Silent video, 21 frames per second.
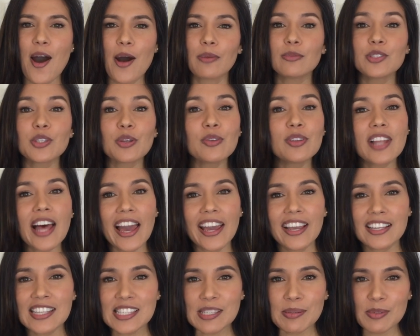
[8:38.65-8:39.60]
Do
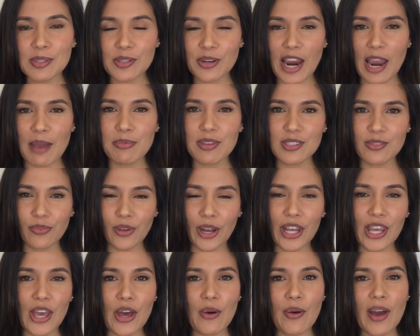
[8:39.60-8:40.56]
like, subscribe this
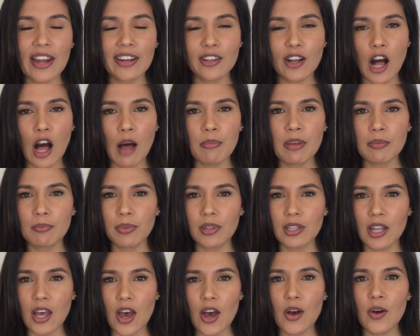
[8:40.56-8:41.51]
video, and comment
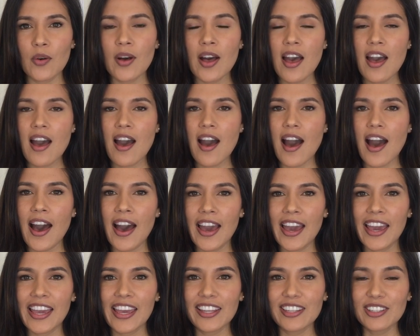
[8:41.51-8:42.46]
below.
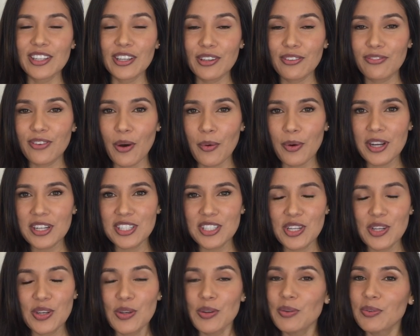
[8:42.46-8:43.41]
I look forward
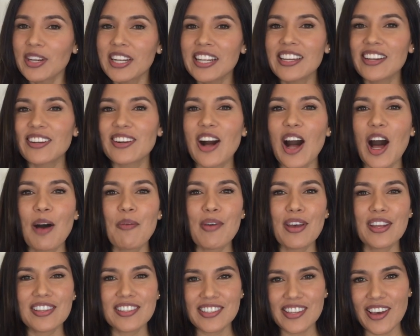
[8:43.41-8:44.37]
to reading your
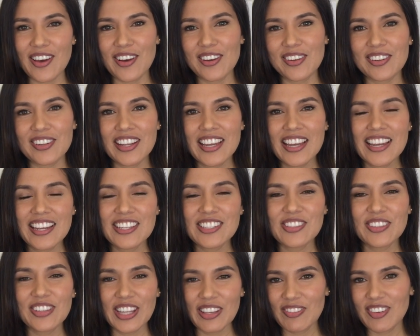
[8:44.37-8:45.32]
comments, so
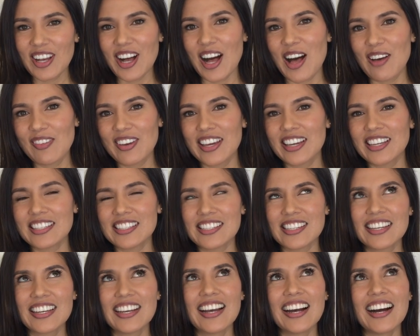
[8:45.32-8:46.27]
do leave a comment.
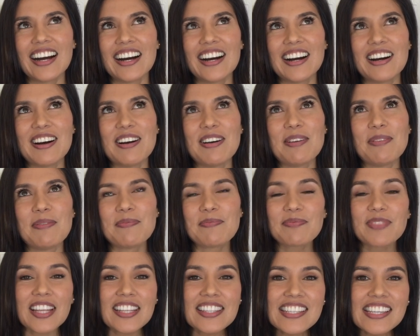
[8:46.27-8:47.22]

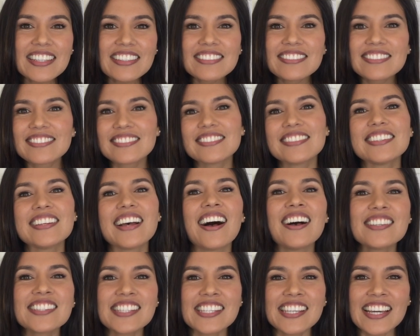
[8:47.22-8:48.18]
That's it.
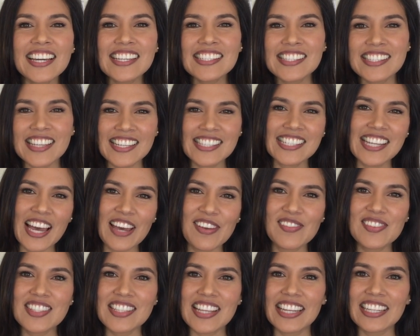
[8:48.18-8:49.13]
I'll see you guys next
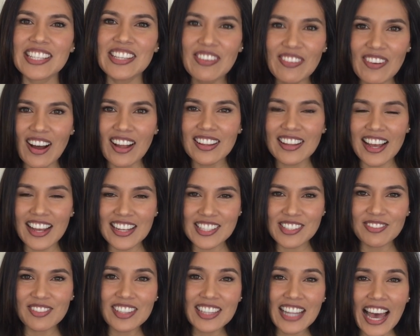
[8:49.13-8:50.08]
time, sending you all lots
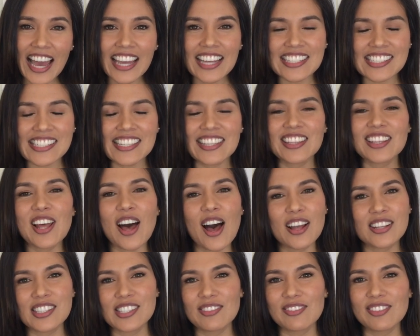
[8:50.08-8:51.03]
of light and
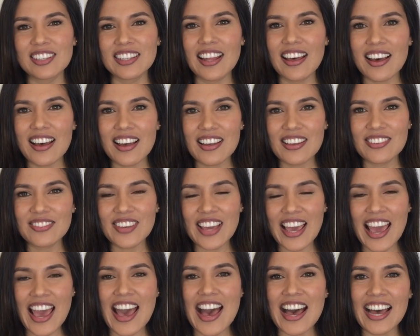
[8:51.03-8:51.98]
lots of love,
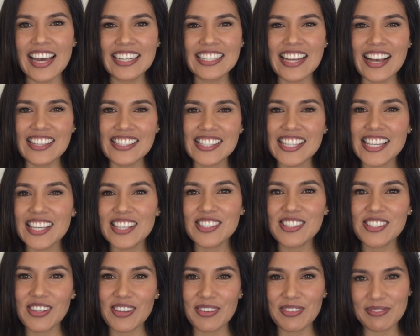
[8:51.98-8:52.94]
and I'll see you
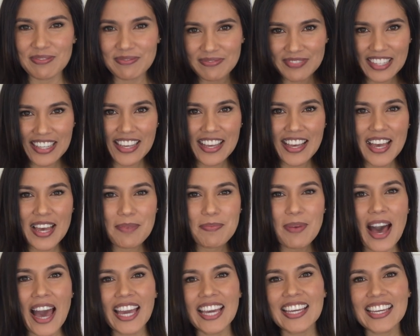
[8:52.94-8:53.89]
soon.
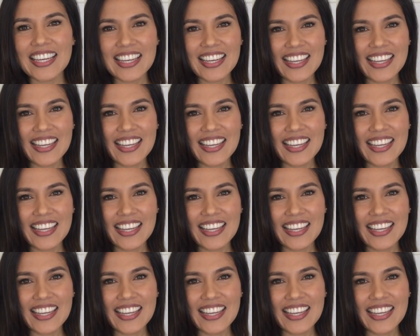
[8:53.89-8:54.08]
Bye.